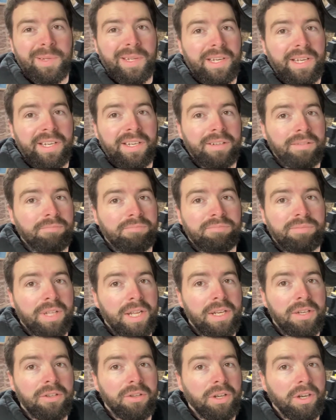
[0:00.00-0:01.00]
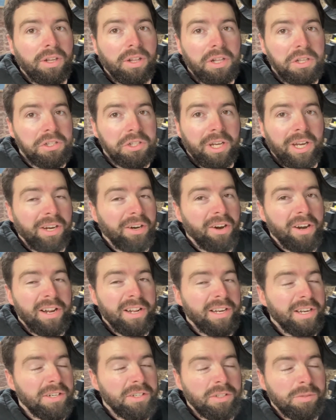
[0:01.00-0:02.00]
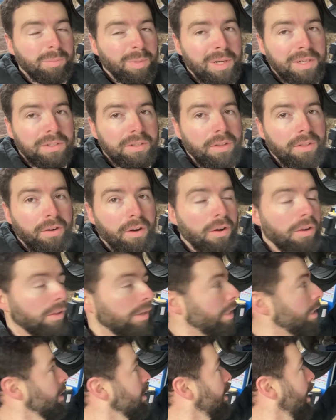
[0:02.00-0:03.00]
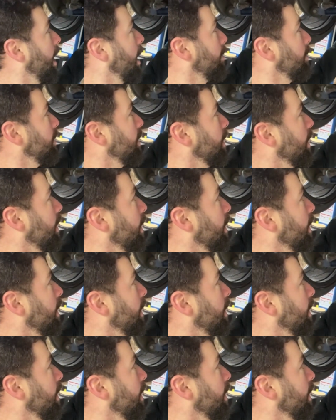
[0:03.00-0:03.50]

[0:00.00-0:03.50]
and didn't do a clutch kick or anything. I just pressed the throttle and it snapped.